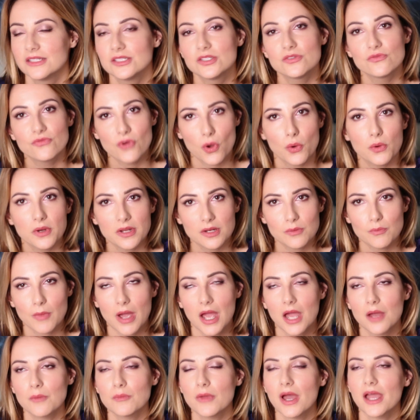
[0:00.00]
devoted
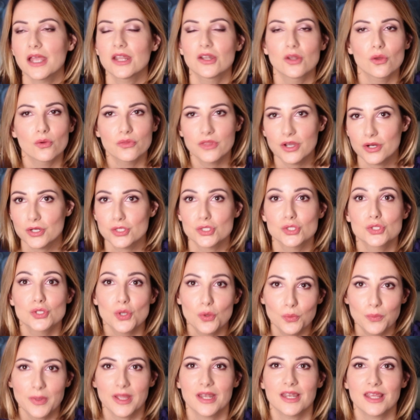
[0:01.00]
mom. I know there are
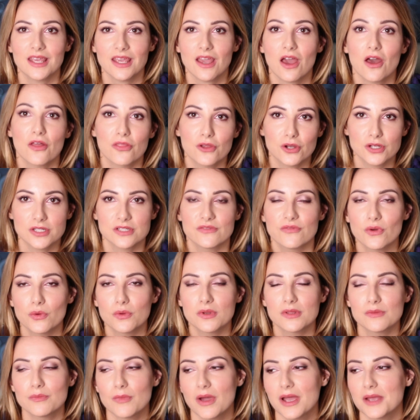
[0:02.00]
so many other
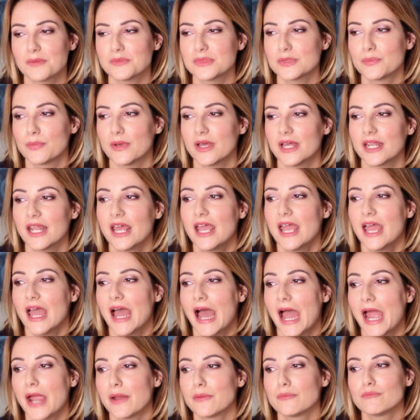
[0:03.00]
devoted moms, but
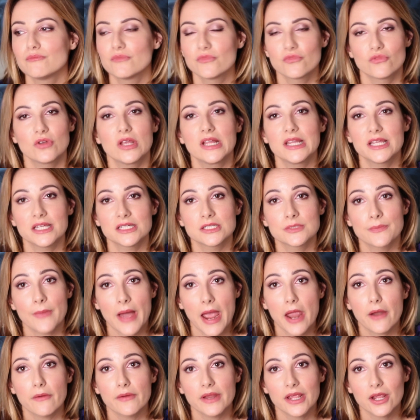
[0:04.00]
I'm really
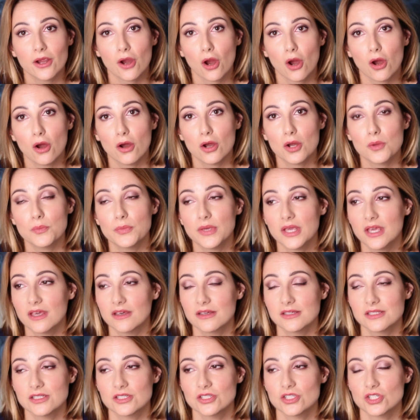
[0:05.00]
admiring her
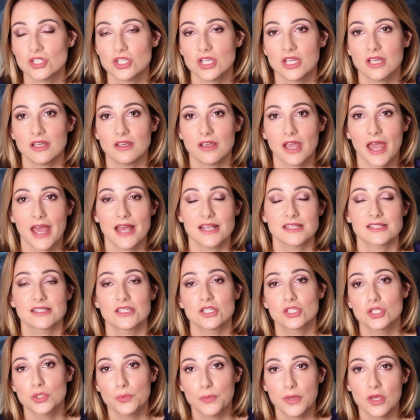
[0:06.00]
because she has
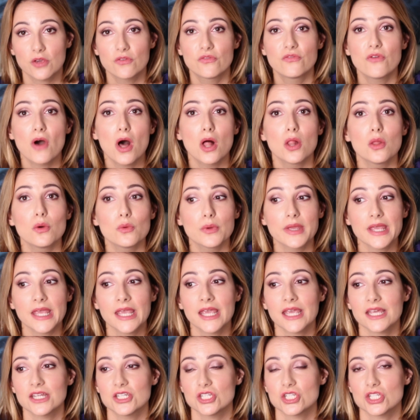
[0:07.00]
such a big
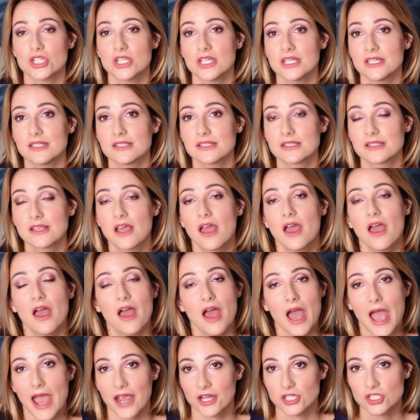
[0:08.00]
following, and she's
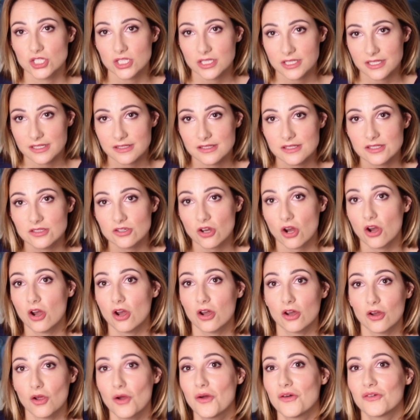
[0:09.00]
actually a
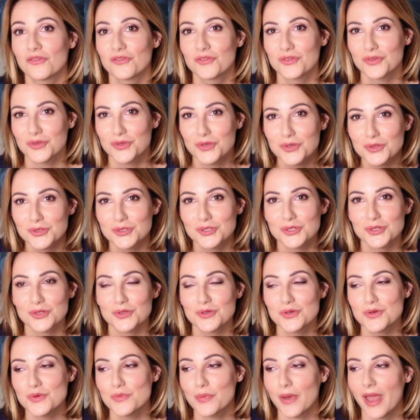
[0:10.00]
star on
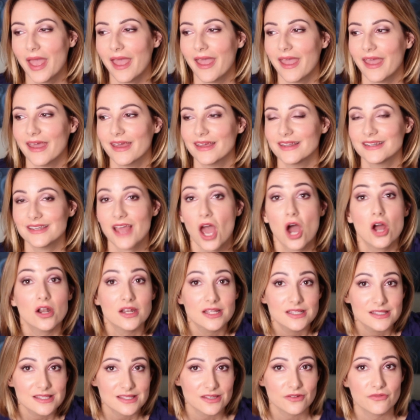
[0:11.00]
YouTube and
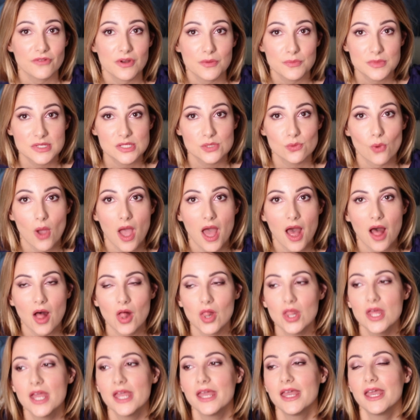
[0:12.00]
on Instagram as
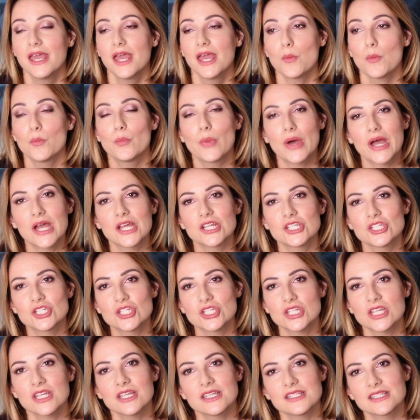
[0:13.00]
well. But
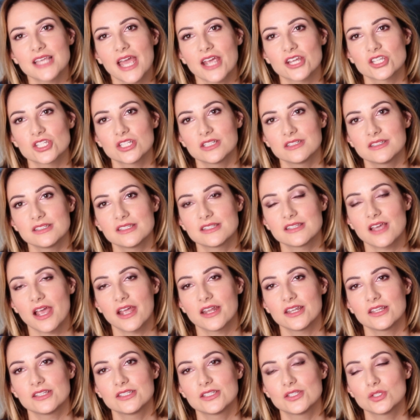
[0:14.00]
she's actually
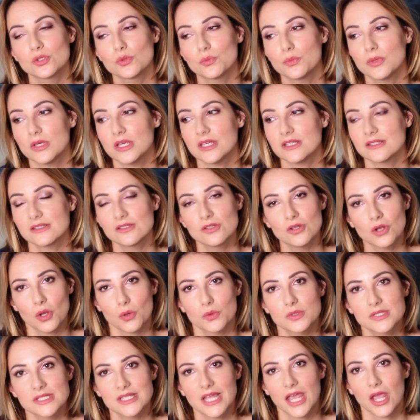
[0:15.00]
decided to be, you
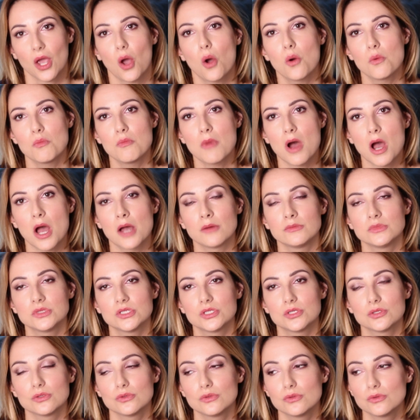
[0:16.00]
know, stay-home mom
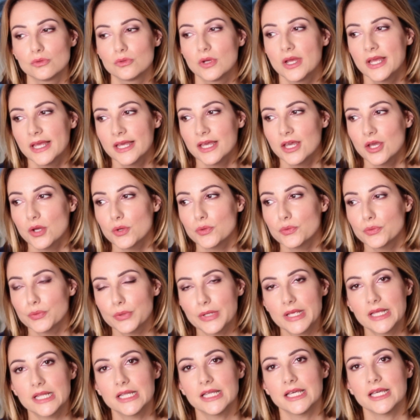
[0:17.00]
to
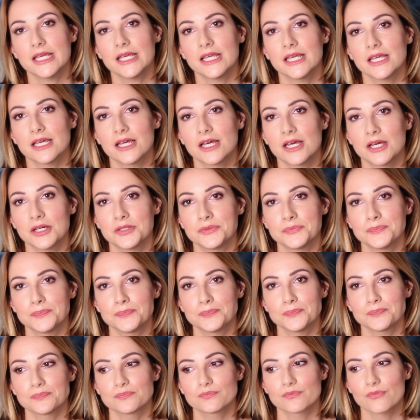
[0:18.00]
really
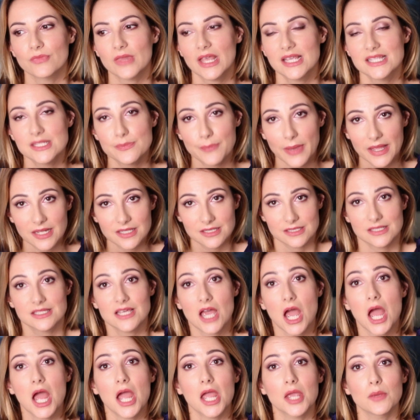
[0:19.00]
spend
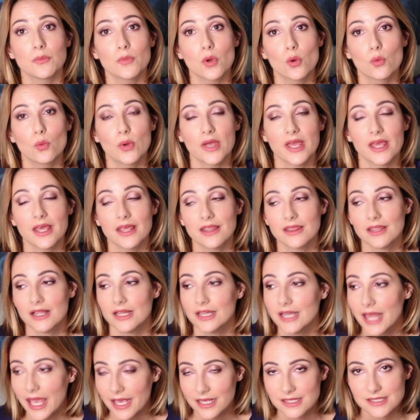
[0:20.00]
time with
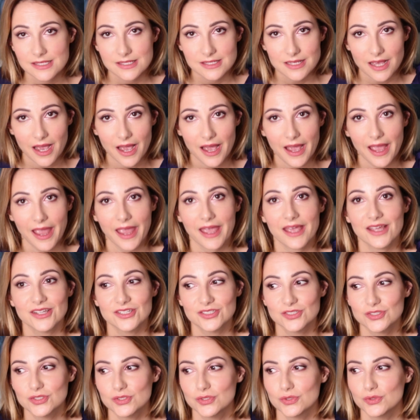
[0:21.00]
Alexa
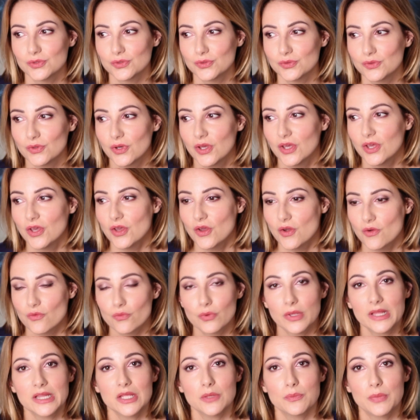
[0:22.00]
and to
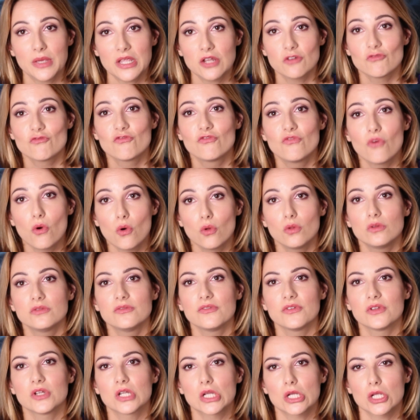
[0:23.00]
really be
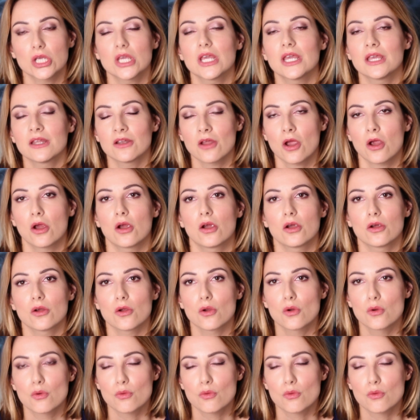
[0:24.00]
involved in her,